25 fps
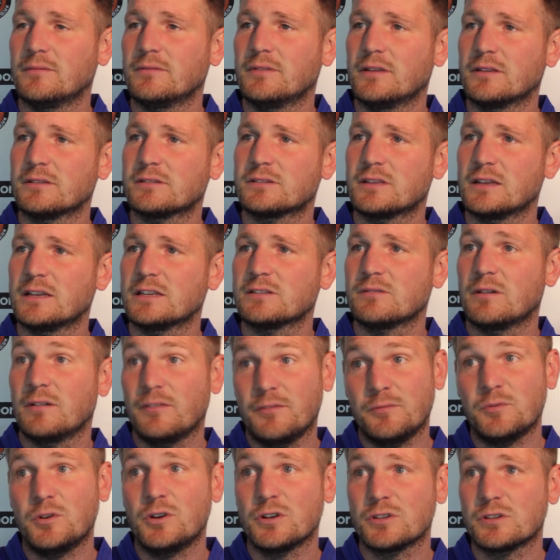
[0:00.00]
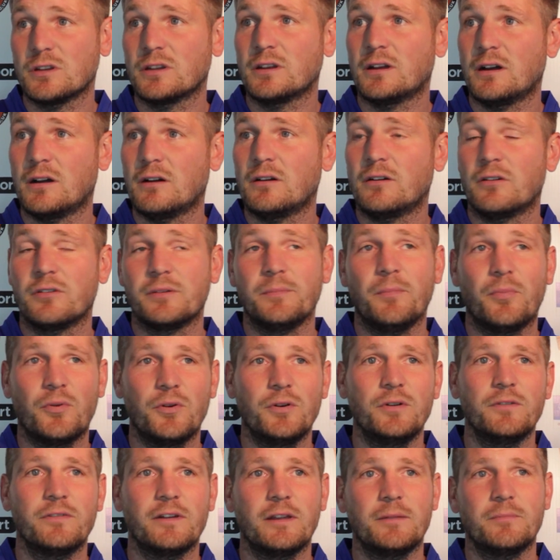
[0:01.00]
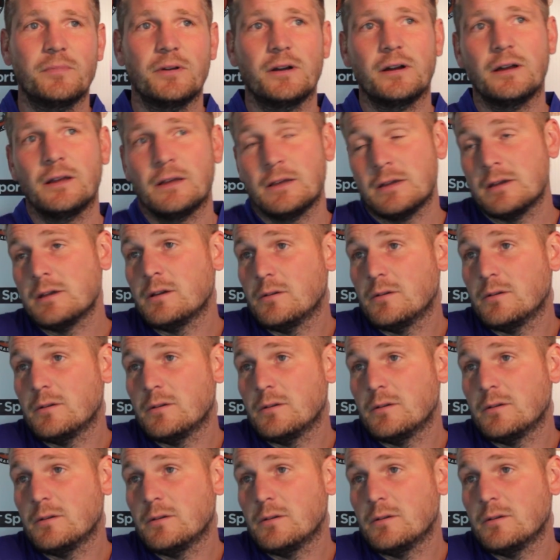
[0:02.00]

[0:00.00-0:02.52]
There's things that we've worked on are improving, but